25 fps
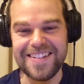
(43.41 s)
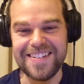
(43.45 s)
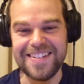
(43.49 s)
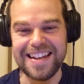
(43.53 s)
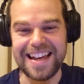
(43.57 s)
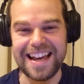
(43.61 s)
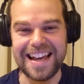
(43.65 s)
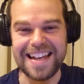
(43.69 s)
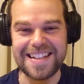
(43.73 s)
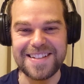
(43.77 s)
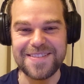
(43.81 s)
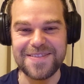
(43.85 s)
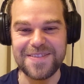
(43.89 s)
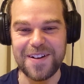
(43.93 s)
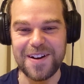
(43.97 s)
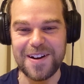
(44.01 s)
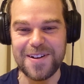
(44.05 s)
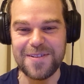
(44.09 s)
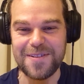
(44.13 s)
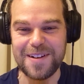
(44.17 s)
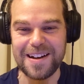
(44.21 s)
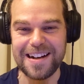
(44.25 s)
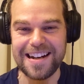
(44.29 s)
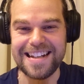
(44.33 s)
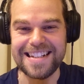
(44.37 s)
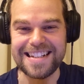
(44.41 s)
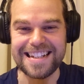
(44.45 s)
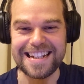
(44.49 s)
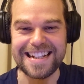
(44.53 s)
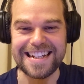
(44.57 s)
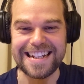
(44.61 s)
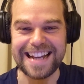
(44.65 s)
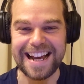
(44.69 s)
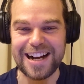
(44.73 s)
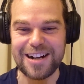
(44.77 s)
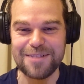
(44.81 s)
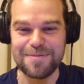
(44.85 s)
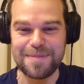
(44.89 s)
Yes, very well indeed.
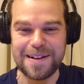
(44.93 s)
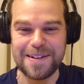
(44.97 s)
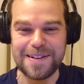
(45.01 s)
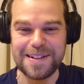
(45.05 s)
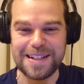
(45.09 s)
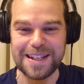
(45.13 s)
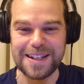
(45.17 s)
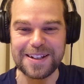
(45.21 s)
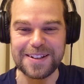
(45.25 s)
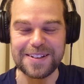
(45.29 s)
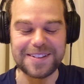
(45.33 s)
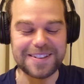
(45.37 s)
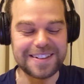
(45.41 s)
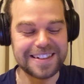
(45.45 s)
How about you?